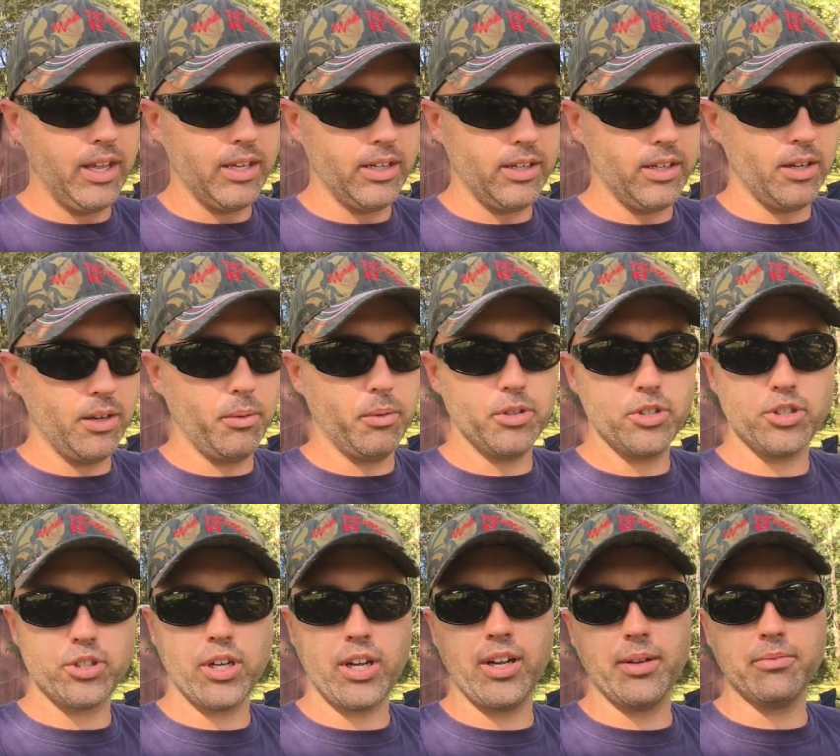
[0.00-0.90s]
You know, we're
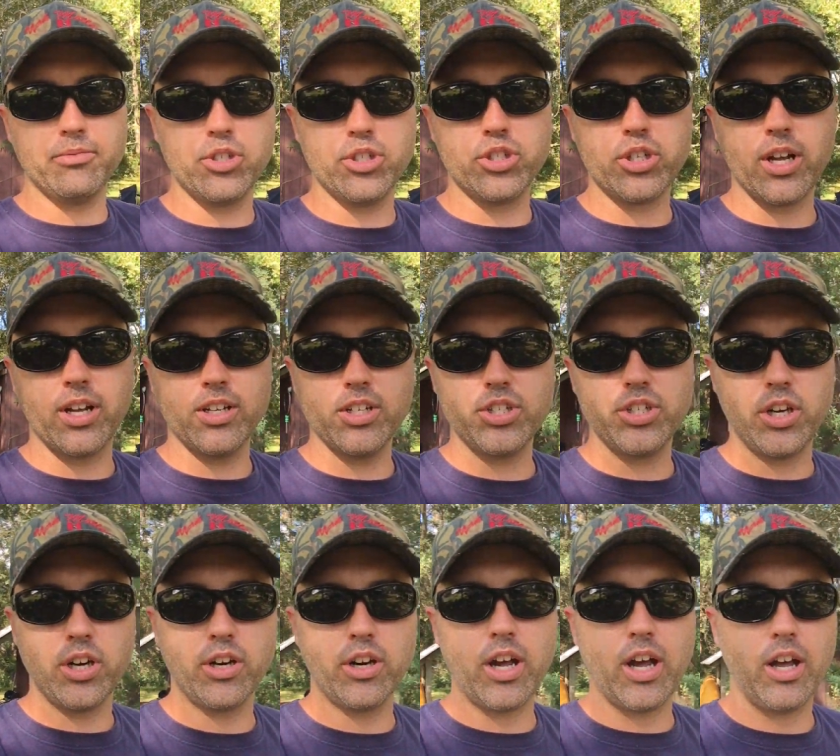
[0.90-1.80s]
just trying to just trying to
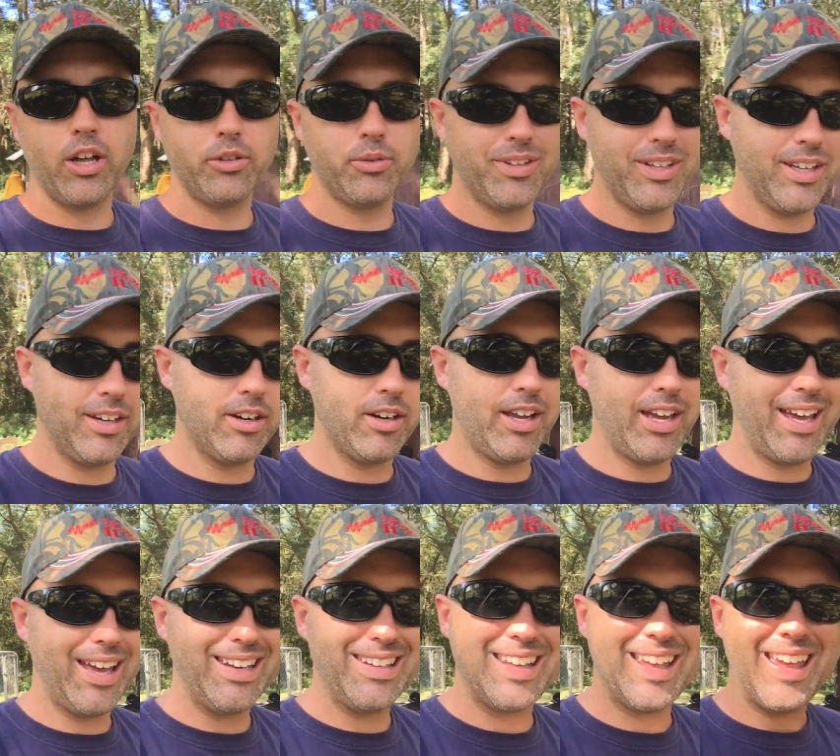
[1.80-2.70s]
share knowledge with the
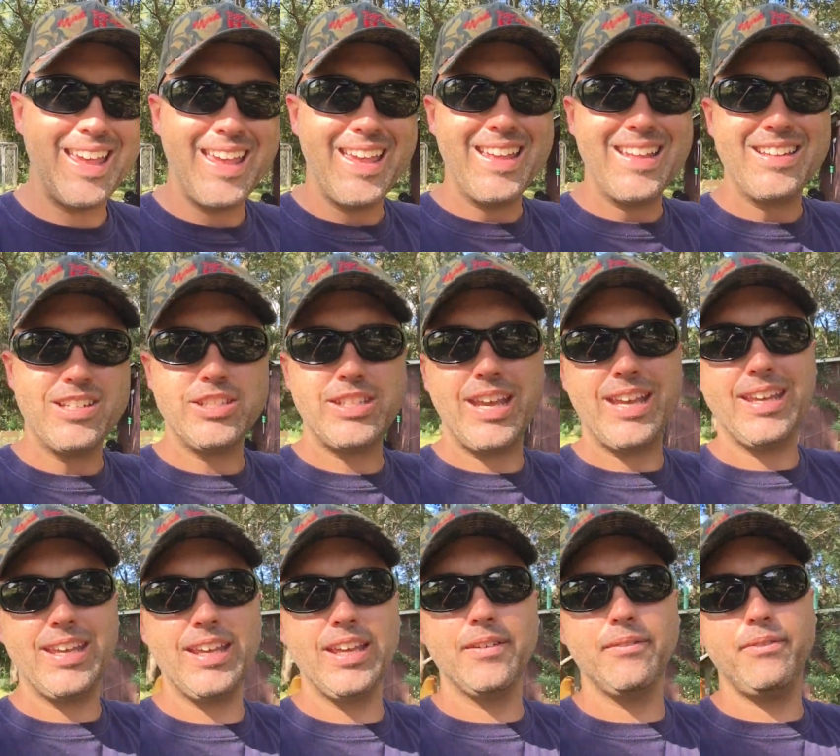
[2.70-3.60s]
internet
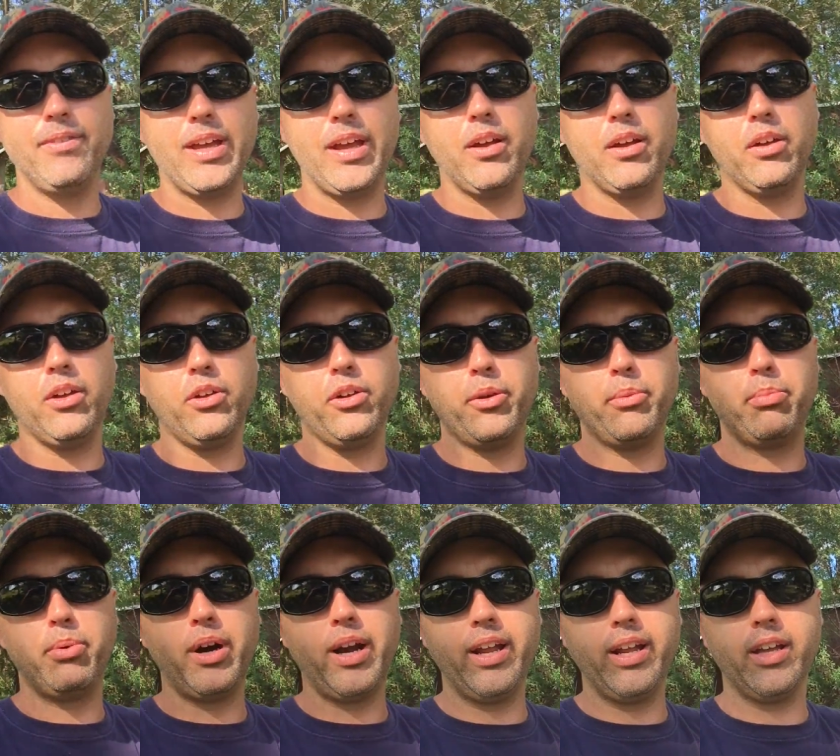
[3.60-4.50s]
taking a, a little
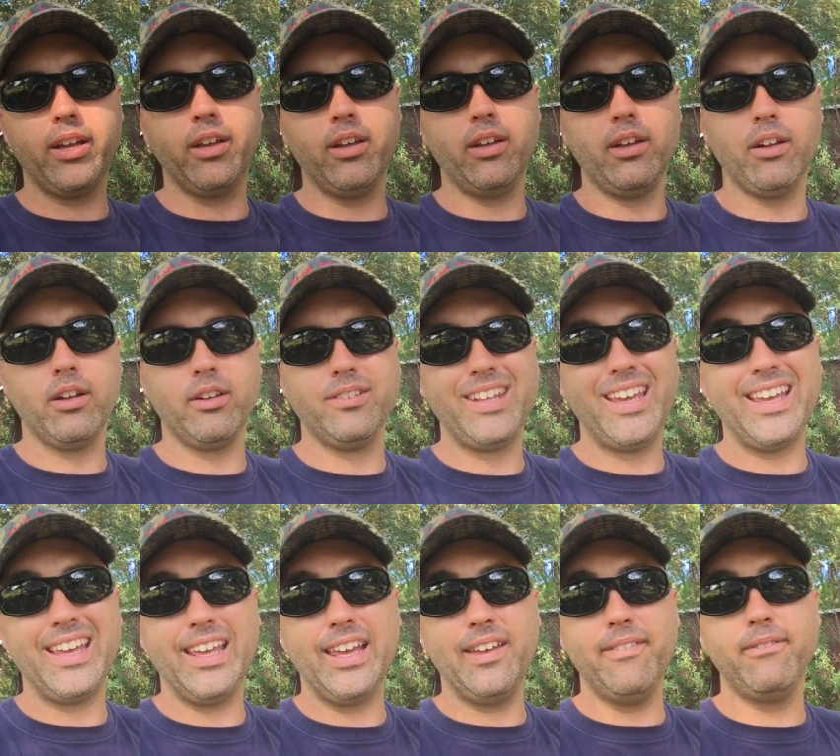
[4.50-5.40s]
break,
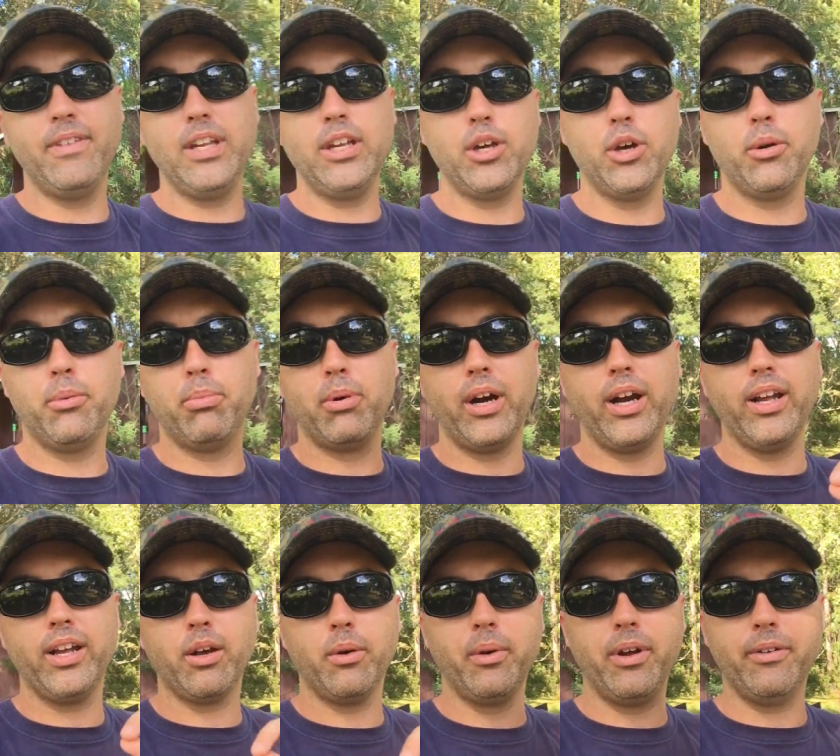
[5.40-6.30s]
taking a video
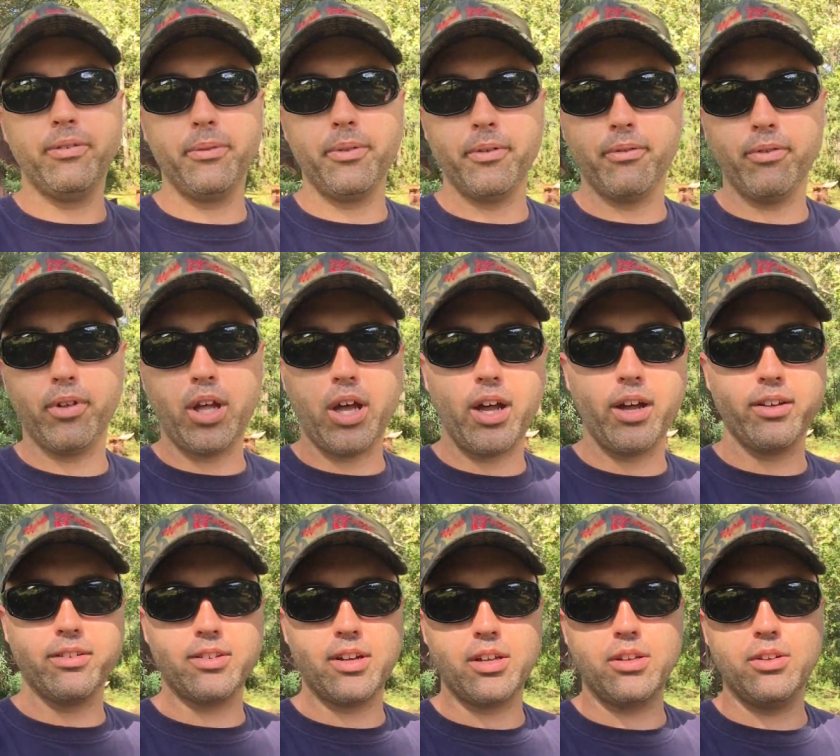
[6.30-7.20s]
break away from the
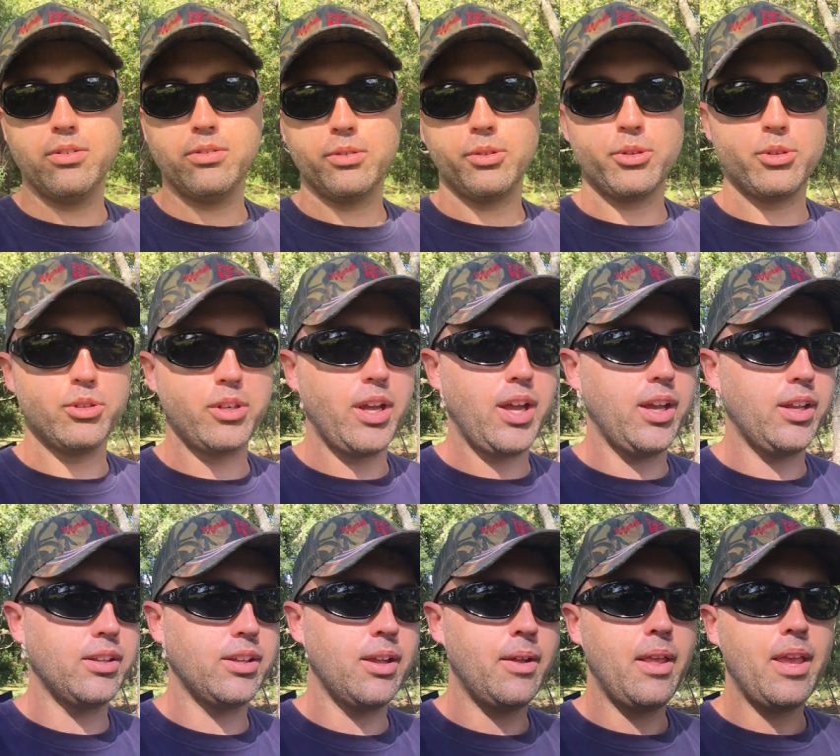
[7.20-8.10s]
vlogs that I usually
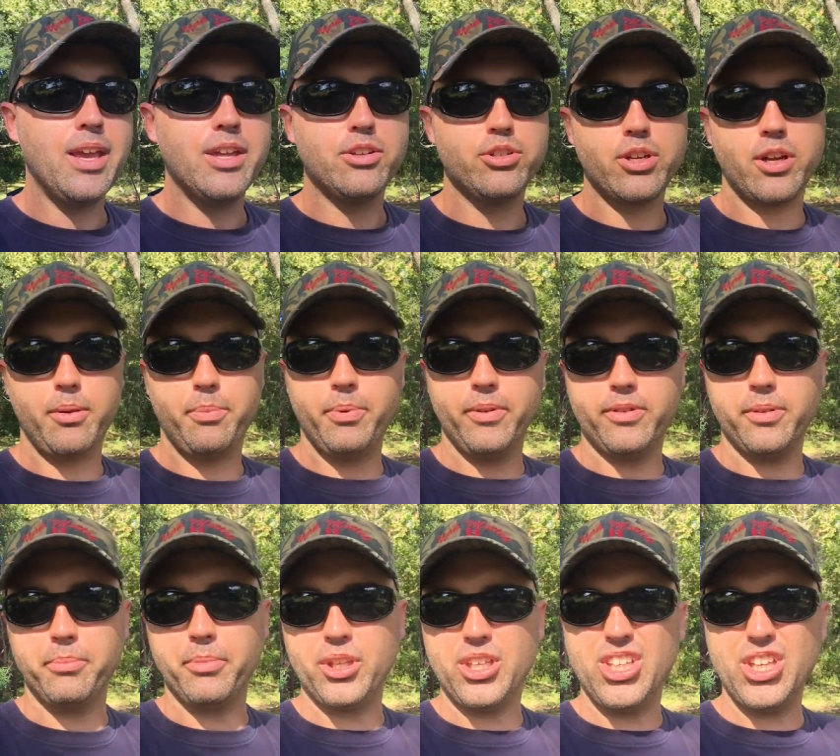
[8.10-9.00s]
create. try to put
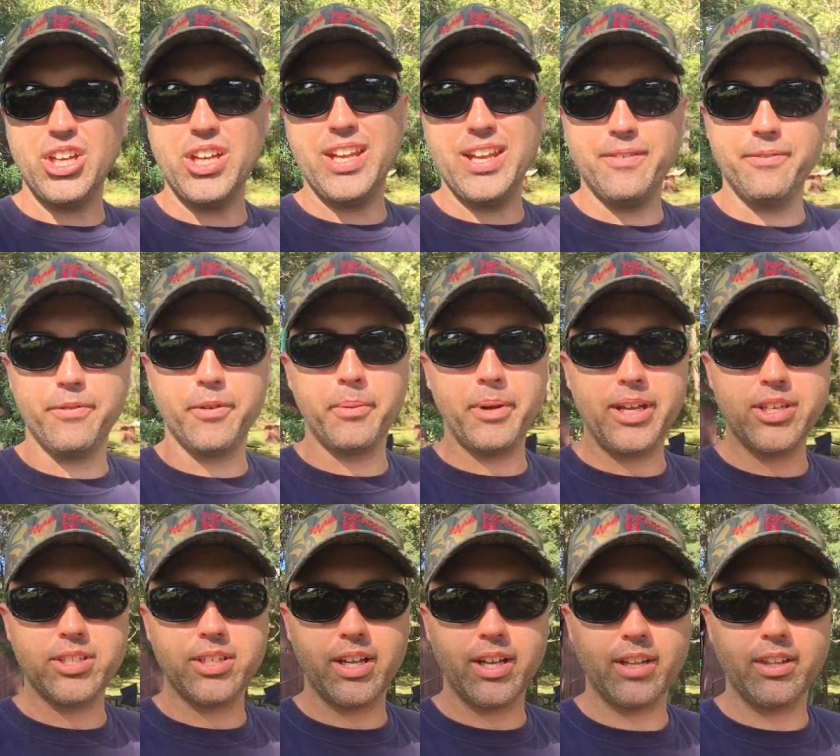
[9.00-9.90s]
some good
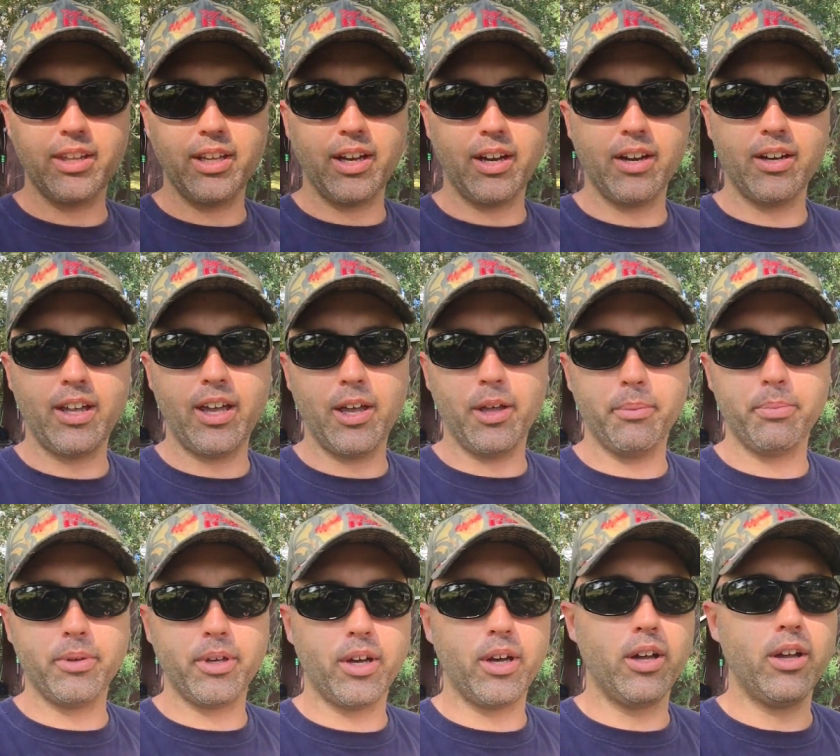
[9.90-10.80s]
information out there to
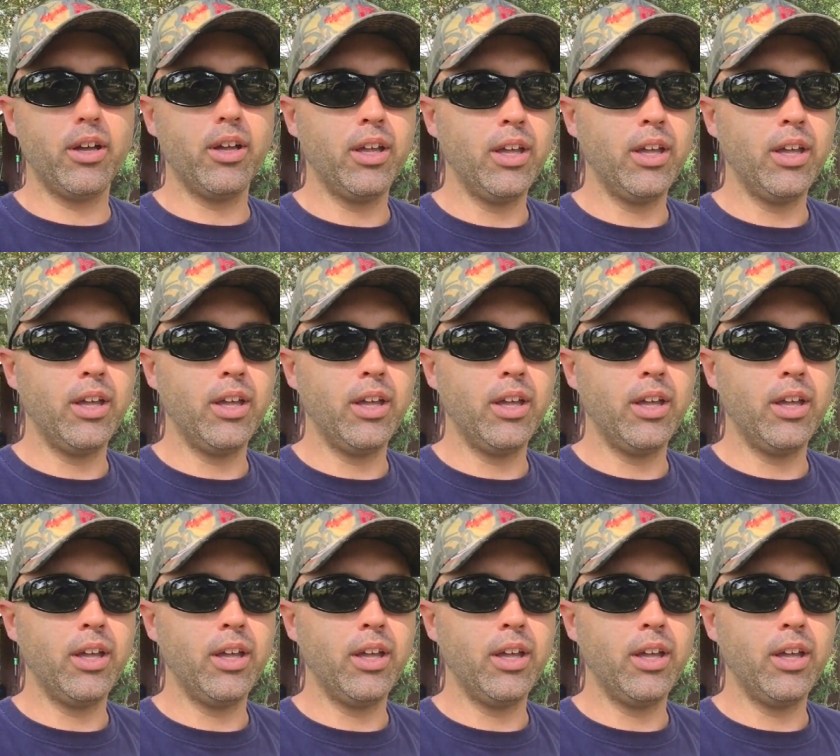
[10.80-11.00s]
help y'all.